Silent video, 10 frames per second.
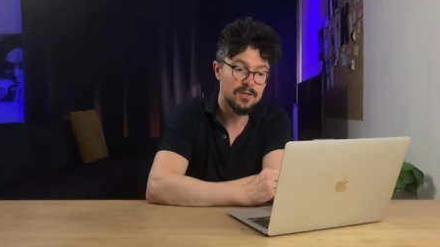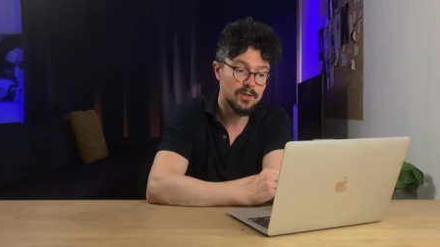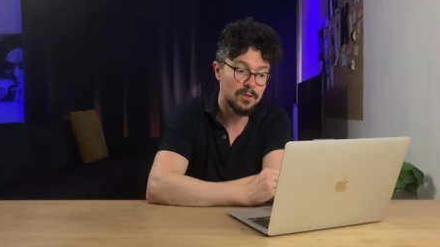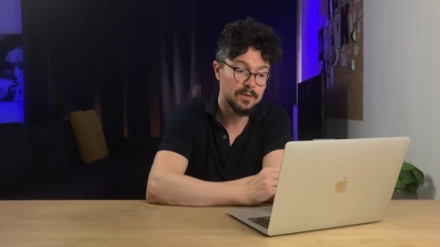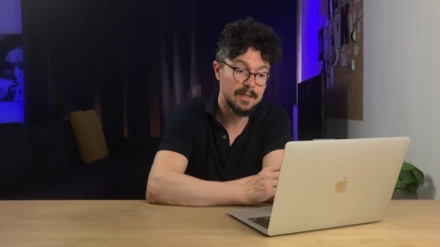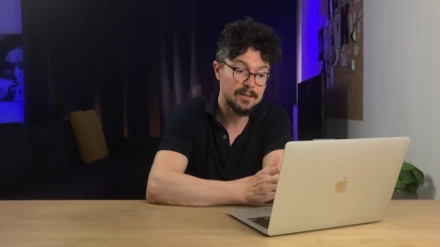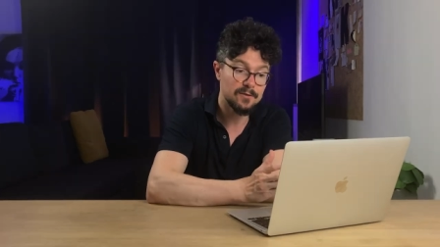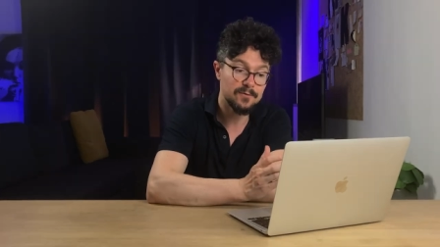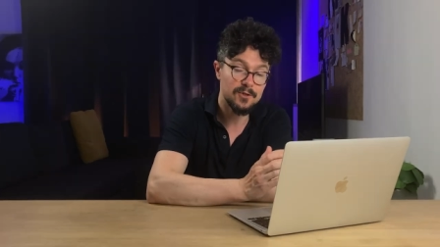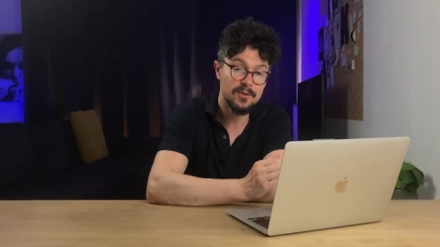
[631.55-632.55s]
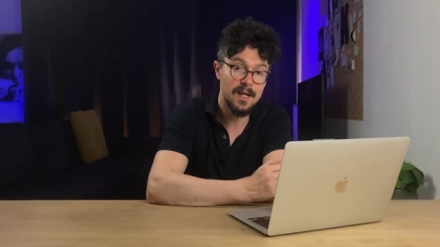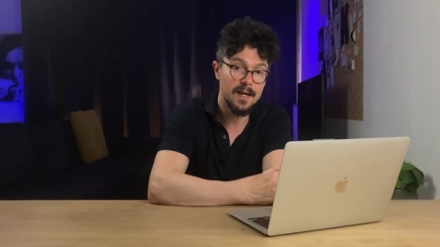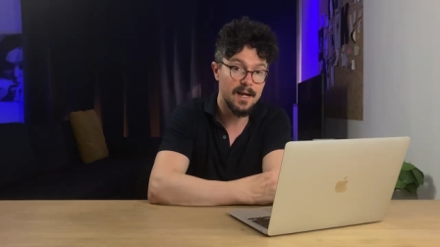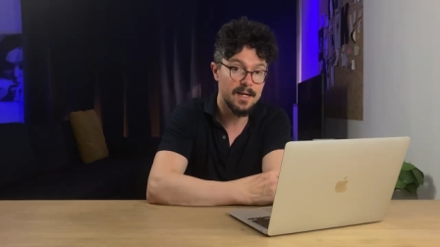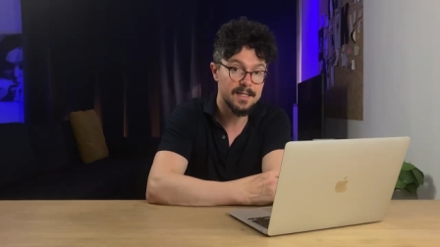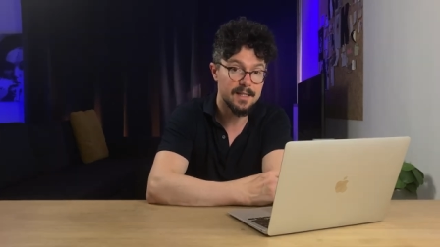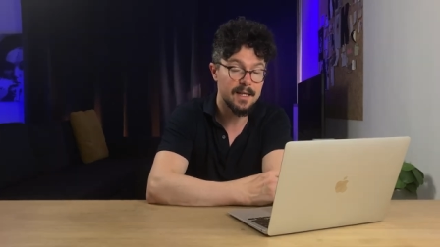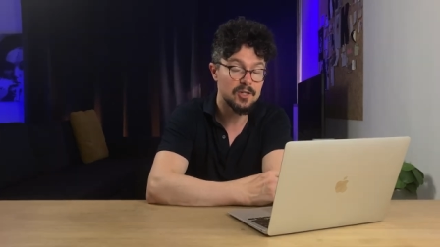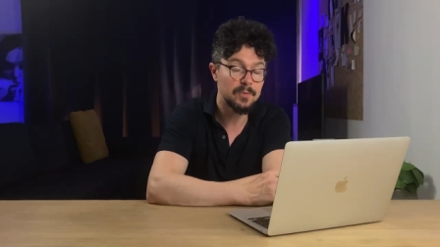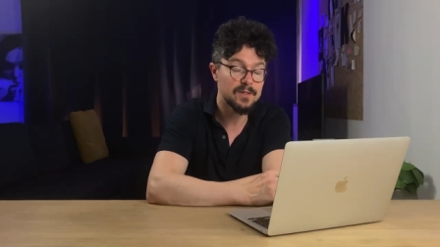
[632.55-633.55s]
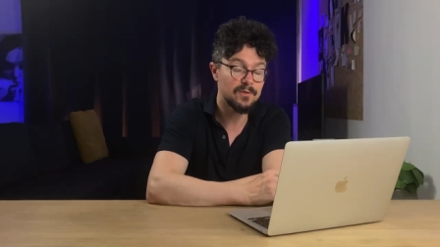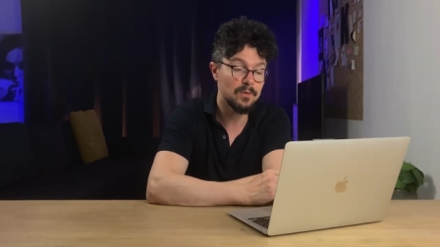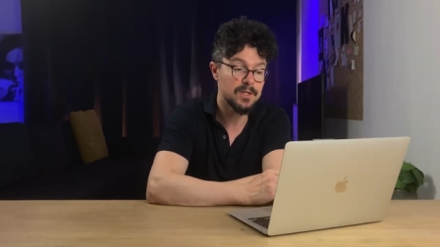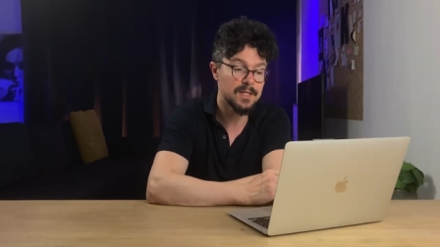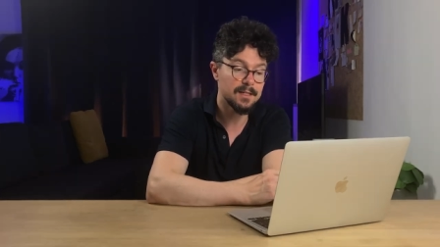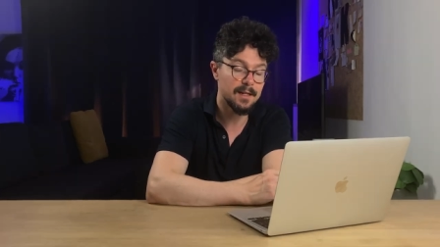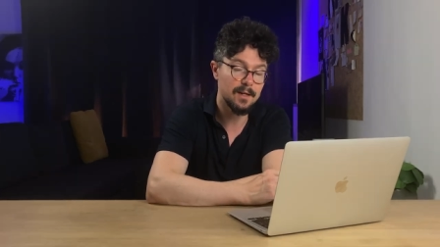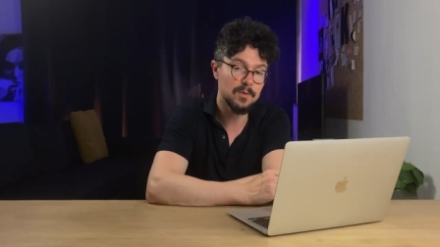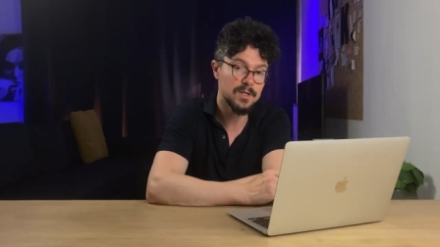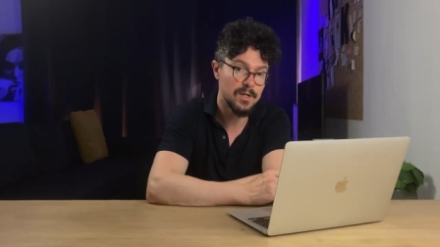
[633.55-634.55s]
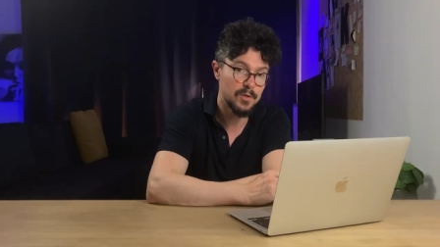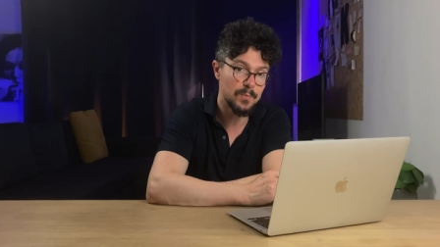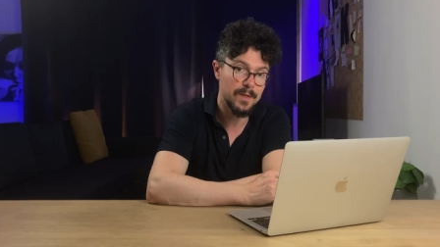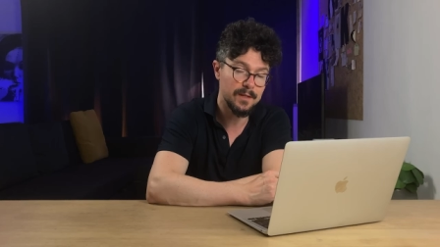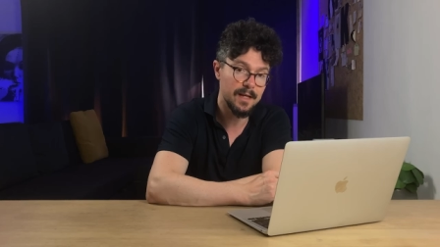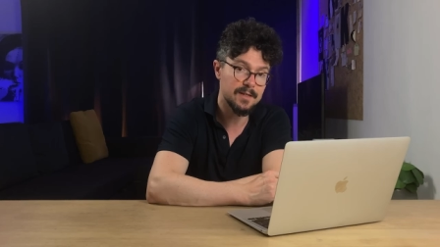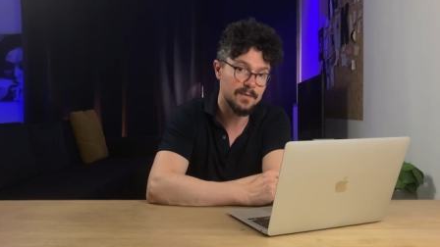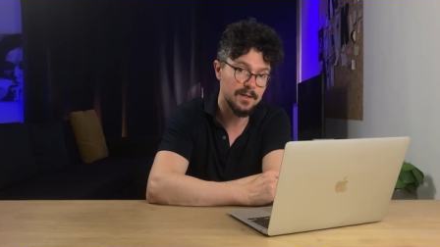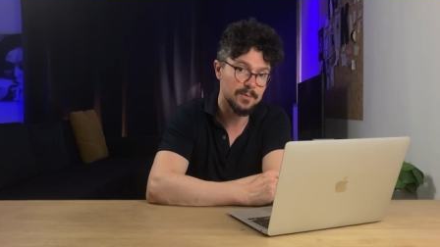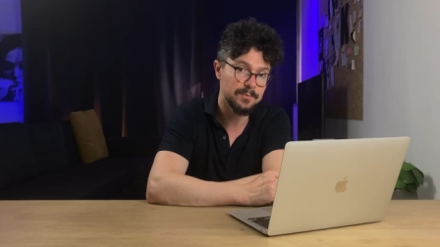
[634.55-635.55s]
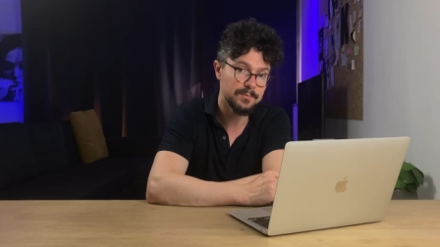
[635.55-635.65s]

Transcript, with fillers: So that's all for today, guys. Thanks so much for watching, and I will see you in the next video.